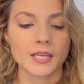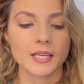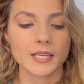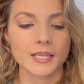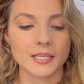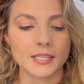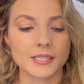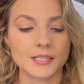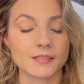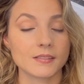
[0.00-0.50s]

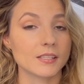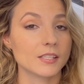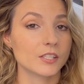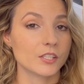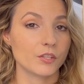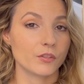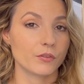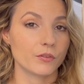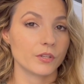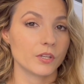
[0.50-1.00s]
is
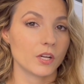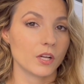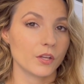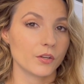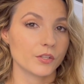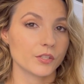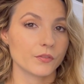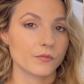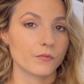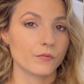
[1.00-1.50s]

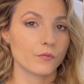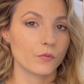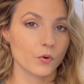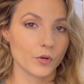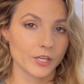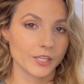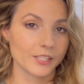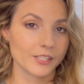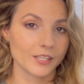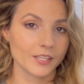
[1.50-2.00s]

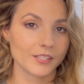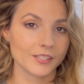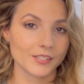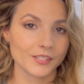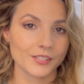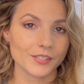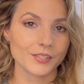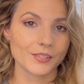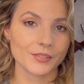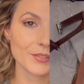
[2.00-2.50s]

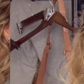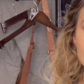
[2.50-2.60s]
$63.40.